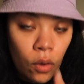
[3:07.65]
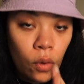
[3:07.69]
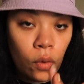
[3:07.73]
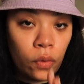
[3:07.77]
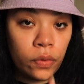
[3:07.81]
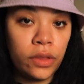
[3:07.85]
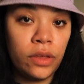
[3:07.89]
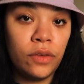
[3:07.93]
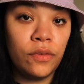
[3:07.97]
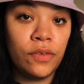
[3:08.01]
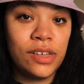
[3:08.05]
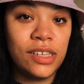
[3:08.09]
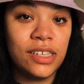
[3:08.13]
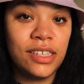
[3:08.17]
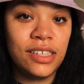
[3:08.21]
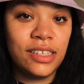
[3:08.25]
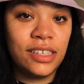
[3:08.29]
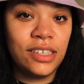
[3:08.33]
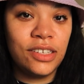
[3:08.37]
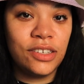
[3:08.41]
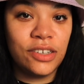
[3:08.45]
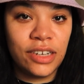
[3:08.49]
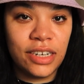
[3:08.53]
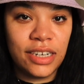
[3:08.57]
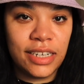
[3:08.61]
only recently
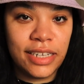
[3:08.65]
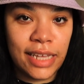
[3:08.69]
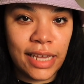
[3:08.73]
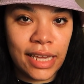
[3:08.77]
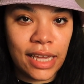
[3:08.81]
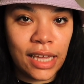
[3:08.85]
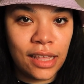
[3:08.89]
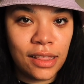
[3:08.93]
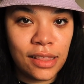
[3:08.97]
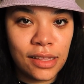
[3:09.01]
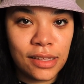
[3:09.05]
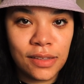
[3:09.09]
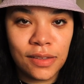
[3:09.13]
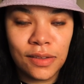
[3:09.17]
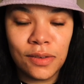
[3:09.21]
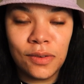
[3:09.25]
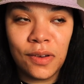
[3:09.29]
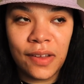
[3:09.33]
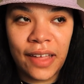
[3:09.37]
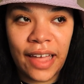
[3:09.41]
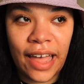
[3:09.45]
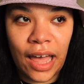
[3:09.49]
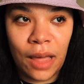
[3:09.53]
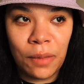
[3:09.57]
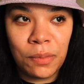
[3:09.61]
started taking these little
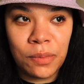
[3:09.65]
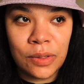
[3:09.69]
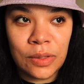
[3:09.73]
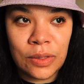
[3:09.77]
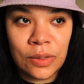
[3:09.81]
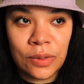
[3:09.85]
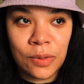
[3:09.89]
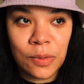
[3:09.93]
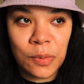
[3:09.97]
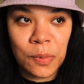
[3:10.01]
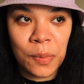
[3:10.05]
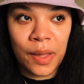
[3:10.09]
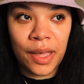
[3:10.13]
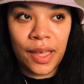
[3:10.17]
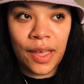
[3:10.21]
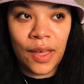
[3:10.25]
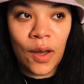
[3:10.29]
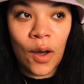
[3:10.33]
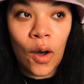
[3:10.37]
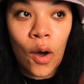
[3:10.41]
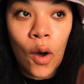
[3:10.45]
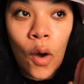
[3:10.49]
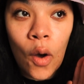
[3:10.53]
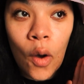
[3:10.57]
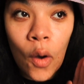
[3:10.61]
capsules, but
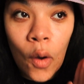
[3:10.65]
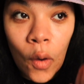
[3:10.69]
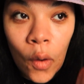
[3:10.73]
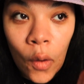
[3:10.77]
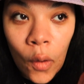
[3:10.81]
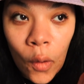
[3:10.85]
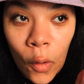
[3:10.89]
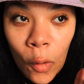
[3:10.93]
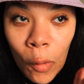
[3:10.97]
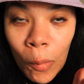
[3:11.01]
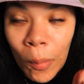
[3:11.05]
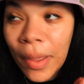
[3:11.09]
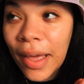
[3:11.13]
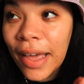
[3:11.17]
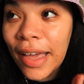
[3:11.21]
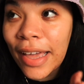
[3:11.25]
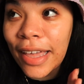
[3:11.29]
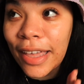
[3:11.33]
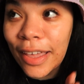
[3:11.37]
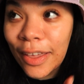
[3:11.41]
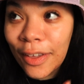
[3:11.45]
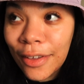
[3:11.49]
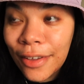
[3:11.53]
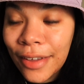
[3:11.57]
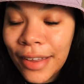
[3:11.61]
oh my
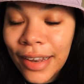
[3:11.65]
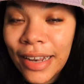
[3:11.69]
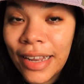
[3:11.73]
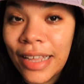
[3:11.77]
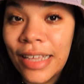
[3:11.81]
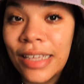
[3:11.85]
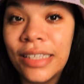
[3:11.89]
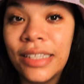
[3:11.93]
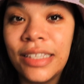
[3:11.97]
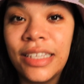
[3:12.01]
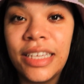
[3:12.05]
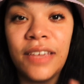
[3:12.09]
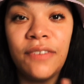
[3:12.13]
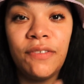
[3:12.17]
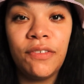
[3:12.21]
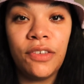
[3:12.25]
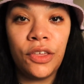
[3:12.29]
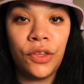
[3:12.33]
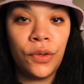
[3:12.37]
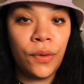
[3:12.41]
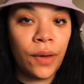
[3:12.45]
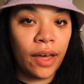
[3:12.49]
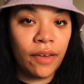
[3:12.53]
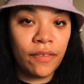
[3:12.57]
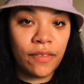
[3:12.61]
goodness, if
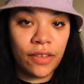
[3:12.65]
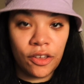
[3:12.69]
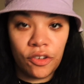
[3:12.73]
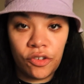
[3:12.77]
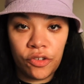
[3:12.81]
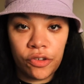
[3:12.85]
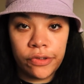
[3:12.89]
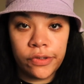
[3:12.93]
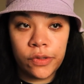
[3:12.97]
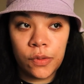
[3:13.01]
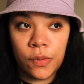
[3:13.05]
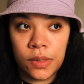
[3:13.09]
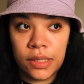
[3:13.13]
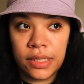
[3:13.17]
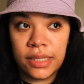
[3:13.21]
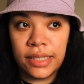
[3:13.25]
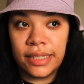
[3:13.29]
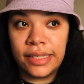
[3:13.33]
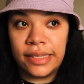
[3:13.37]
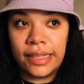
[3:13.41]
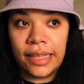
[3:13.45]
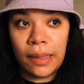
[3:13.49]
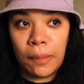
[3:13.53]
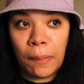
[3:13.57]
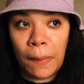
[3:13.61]
you have issues with
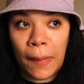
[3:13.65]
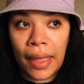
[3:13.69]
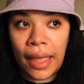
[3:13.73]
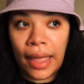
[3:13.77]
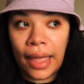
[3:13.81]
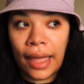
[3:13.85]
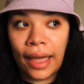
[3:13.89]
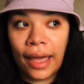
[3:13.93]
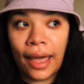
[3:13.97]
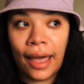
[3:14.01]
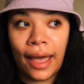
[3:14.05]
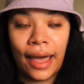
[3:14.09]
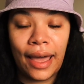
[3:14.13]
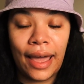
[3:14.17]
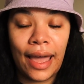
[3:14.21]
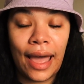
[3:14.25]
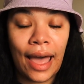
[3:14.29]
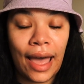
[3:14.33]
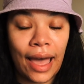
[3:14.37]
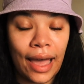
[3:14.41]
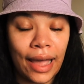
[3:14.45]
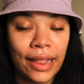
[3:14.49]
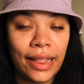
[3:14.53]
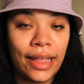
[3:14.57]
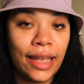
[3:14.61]
sleeping, I
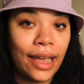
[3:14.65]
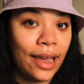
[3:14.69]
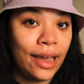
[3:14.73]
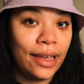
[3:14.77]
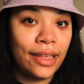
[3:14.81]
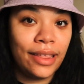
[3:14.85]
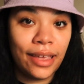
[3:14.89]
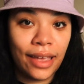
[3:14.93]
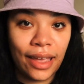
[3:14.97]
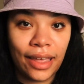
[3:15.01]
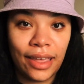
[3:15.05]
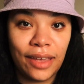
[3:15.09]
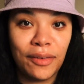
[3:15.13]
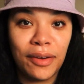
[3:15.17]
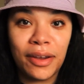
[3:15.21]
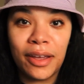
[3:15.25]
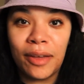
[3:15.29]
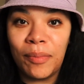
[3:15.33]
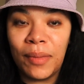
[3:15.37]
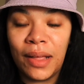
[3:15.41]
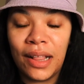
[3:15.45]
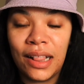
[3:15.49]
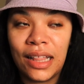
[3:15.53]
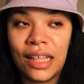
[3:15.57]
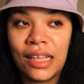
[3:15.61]
highly
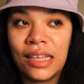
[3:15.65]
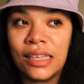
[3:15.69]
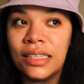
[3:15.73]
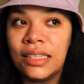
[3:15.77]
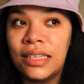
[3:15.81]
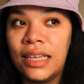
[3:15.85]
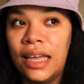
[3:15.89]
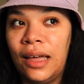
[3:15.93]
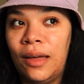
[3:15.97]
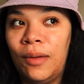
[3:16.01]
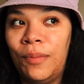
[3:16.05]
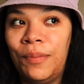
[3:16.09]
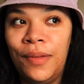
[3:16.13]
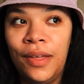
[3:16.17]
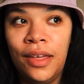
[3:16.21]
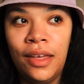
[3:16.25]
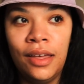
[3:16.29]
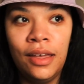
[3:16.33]
recommend these. I'm